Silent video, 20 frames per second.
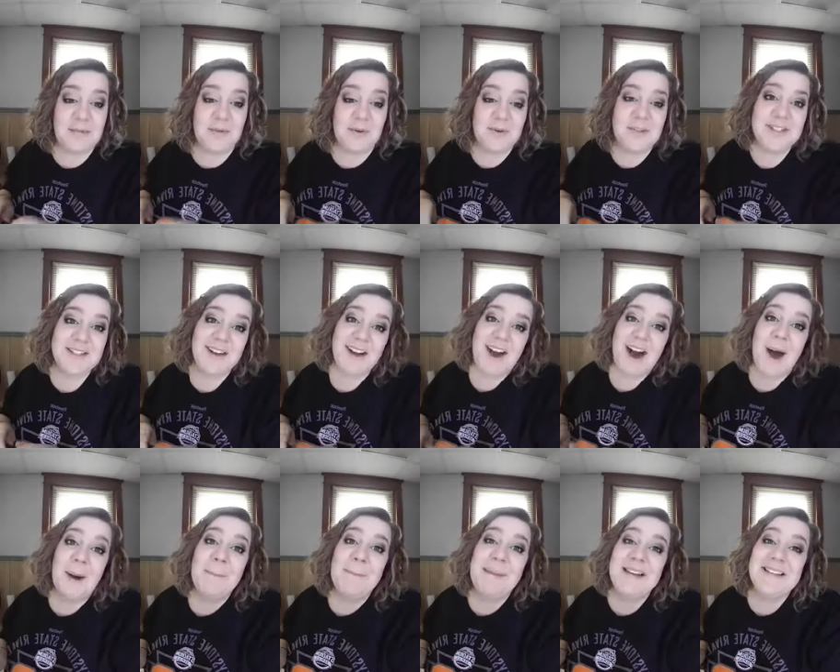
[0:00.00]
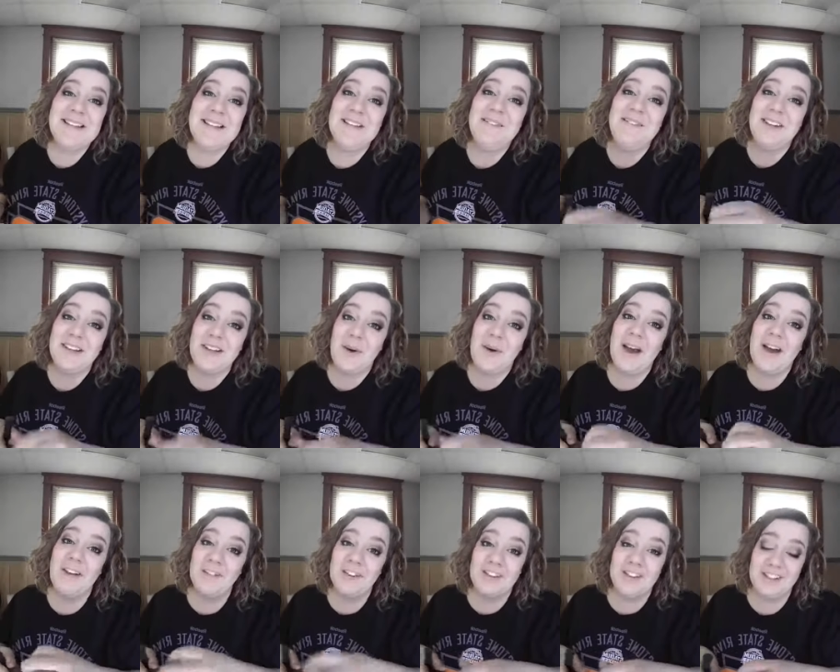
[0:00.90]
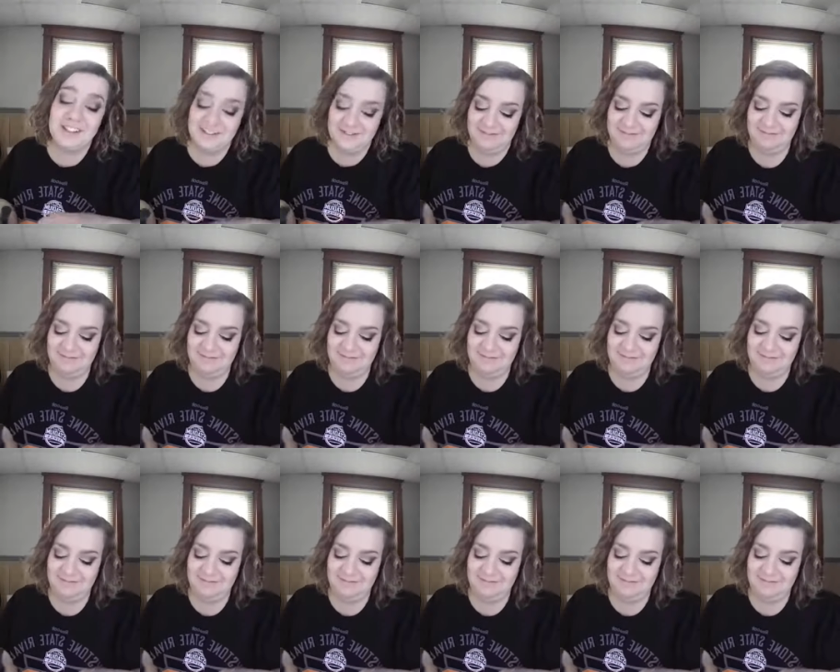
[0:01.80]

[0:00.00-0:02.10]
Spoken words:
most commented video ever.